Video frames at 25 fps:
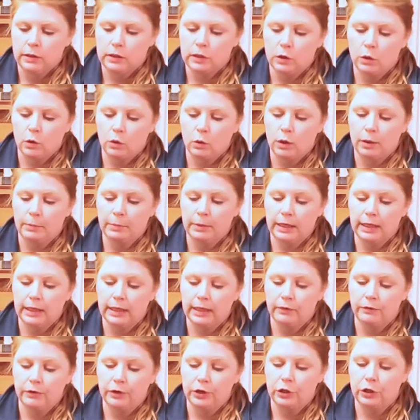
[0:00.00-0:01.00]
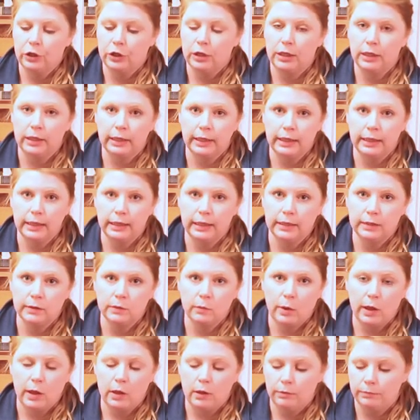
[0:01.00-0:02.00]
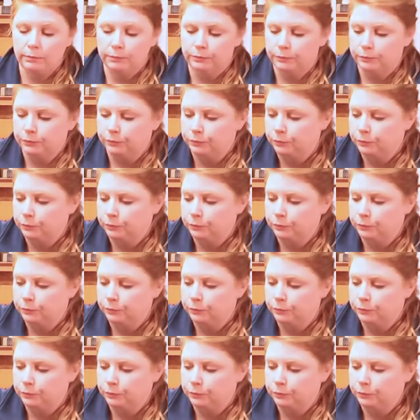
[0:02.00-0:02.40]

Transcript: So I'm gonna give it a good cleaning as well.